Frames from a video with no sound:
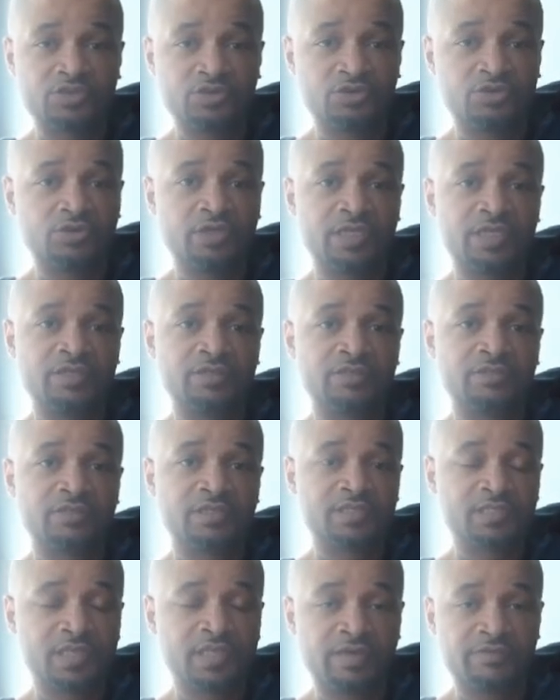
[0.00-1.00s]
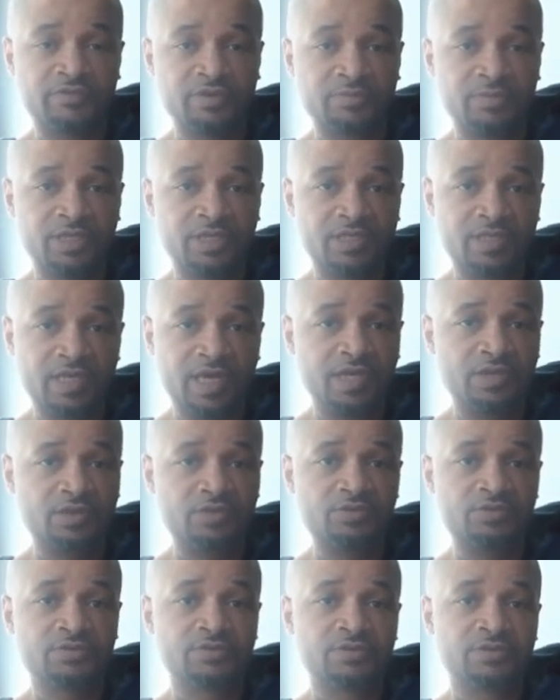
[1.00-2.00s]
Ewing, Xavier
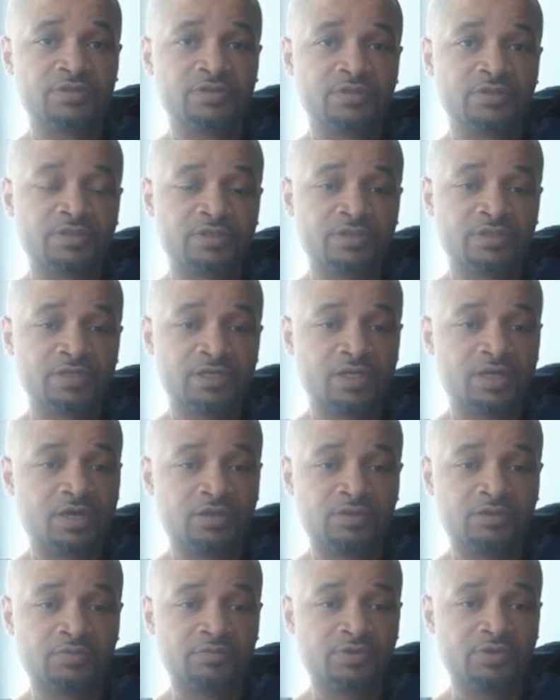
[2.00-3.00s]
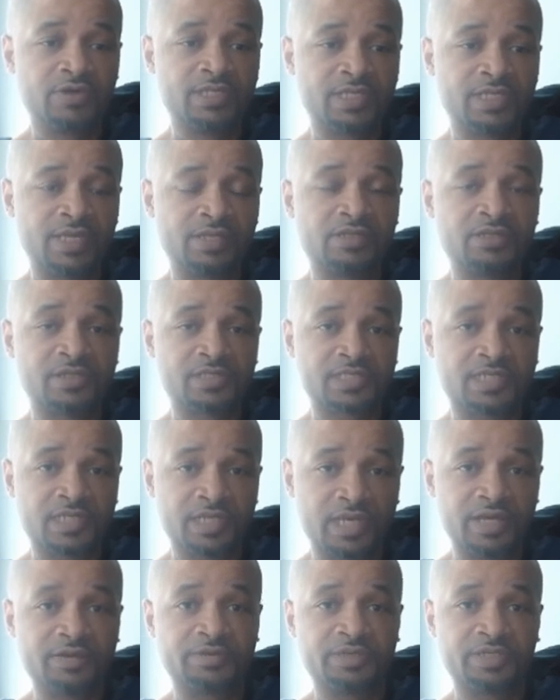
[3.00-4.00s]
McDaniel, all them boys, they looked
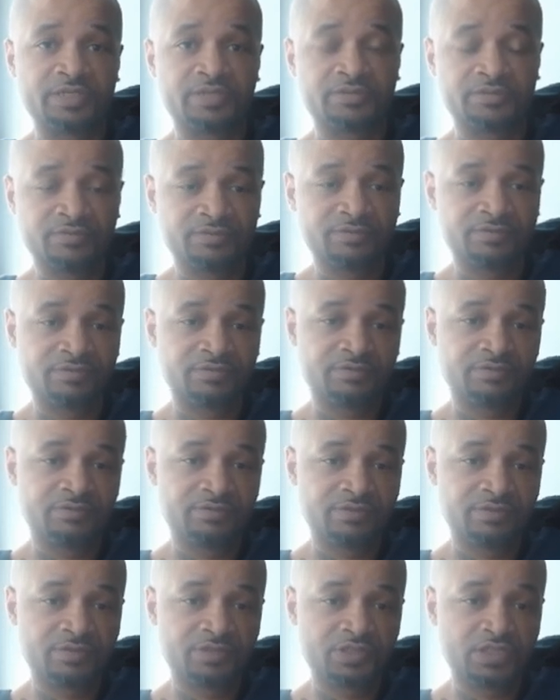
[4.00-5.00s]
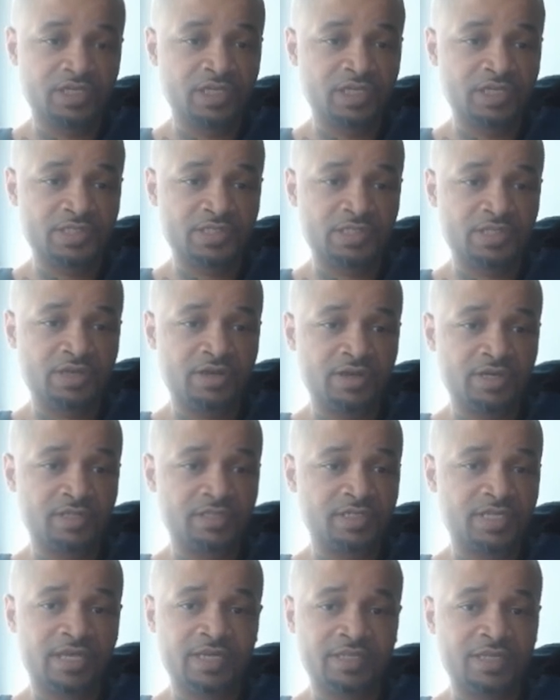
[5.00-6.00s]
scary. John
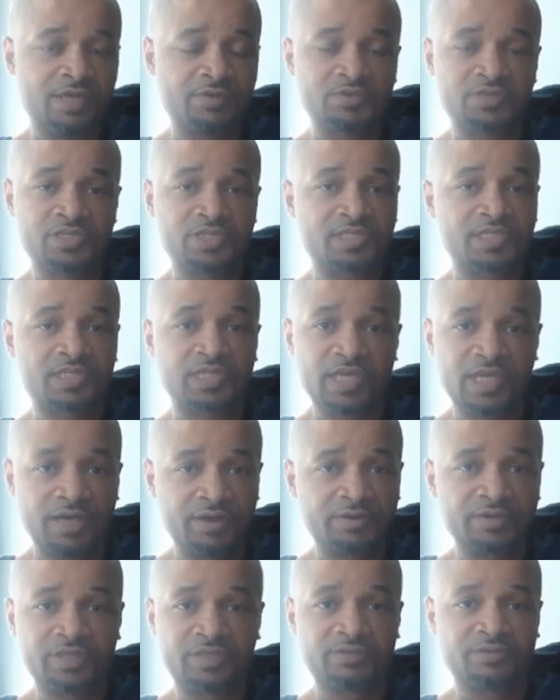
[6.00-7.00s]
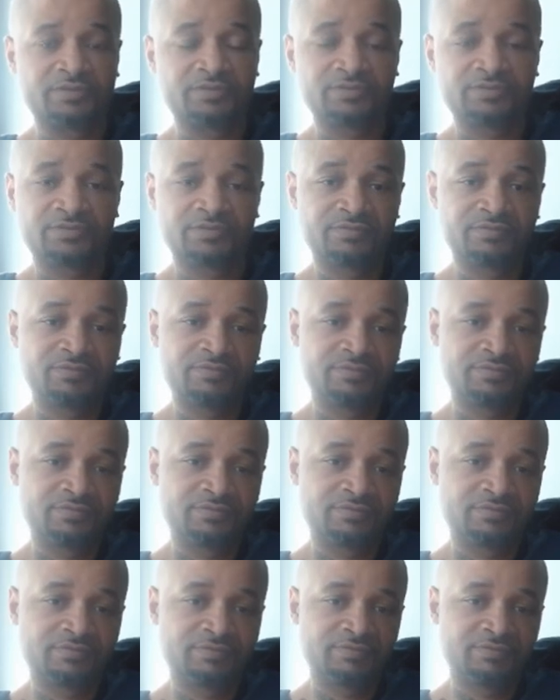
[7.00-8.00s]
Starks, like they were just scary. Even Michael
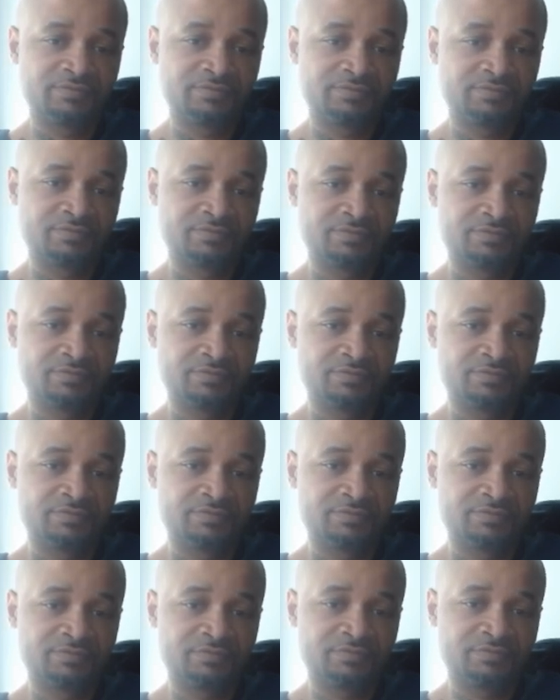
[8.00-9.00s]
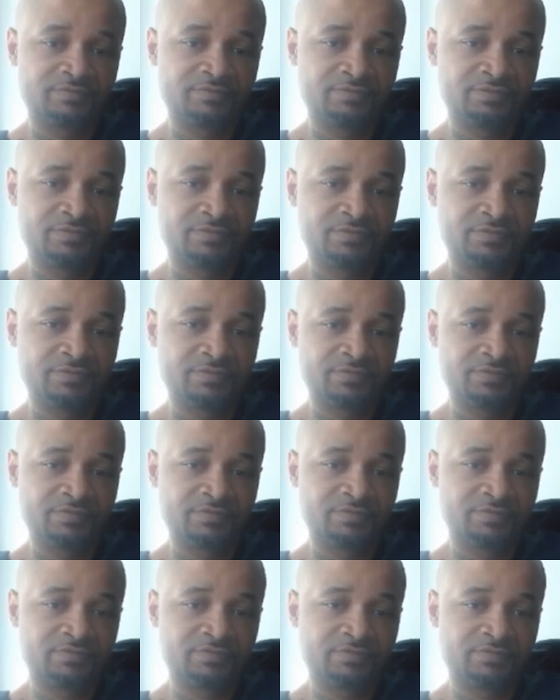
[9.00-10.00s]
Jordan's best friend, what's his name? He had
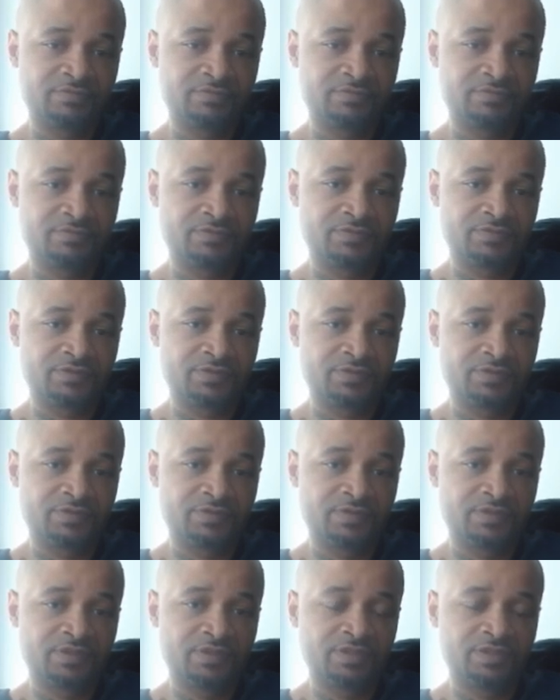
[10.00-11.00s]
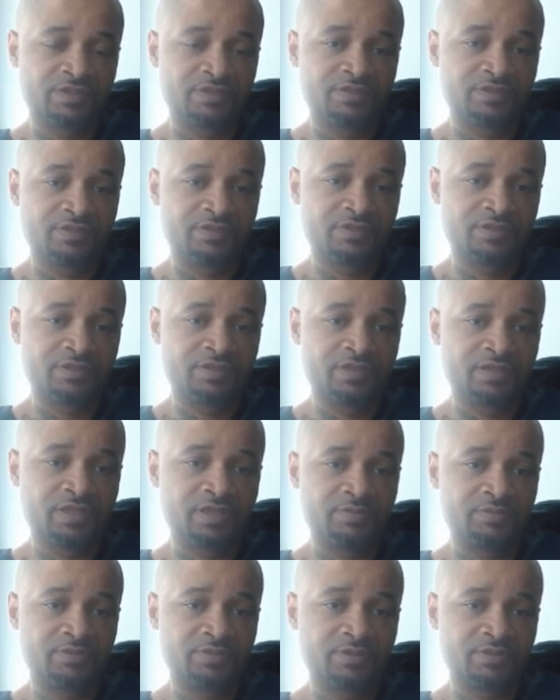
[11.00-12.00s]
went to the uh, the Knicks.
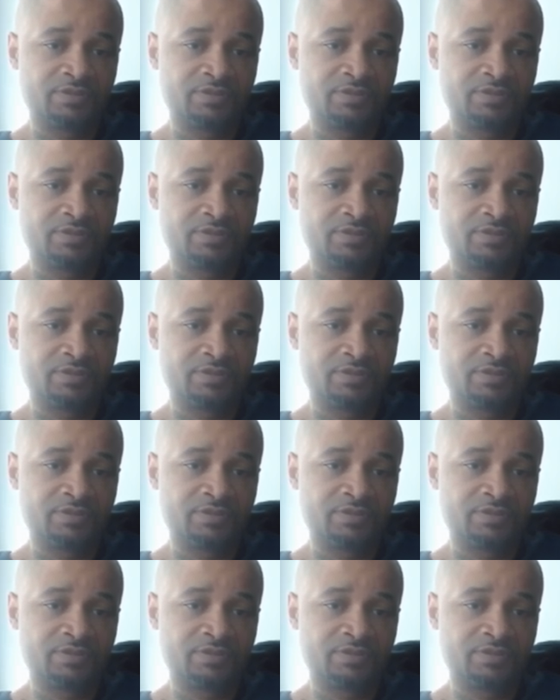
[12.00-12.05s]
Yep.